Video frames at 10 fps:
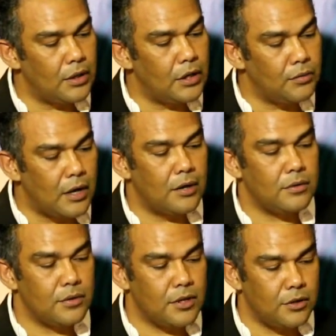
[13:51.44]

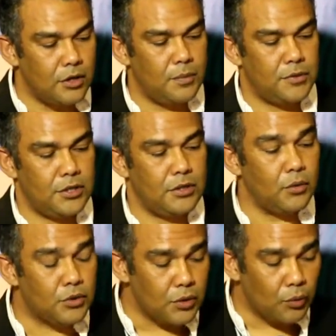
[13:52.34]
around the adoption
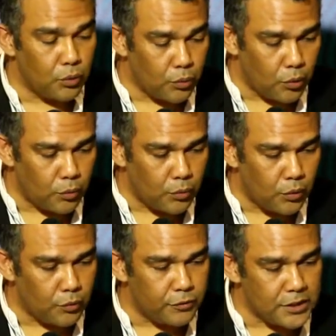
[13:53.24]
or, or,
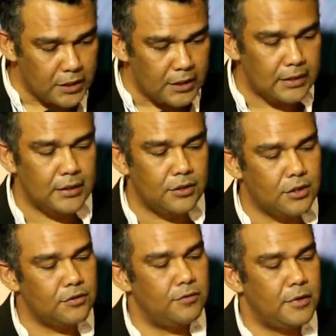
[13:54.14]
or, facilitating
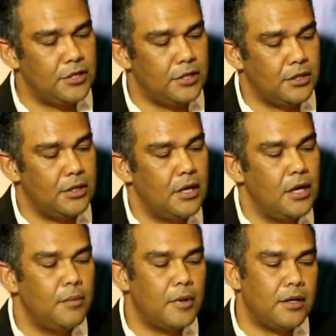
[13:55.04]
transformation
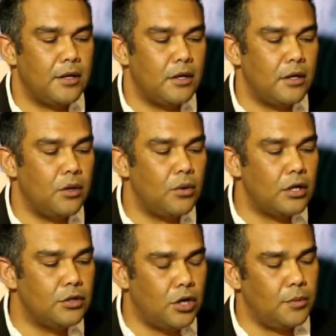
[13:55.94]
by the
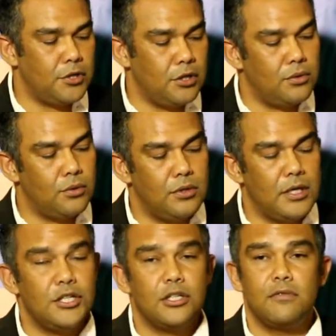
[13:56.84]
adoption and
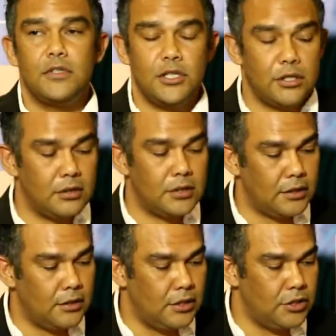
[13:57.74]
coordination of digital
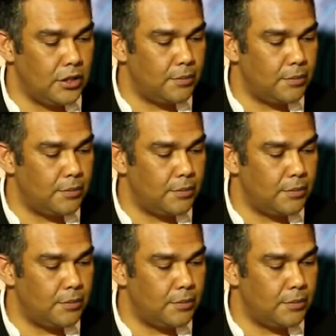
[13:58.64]
technology.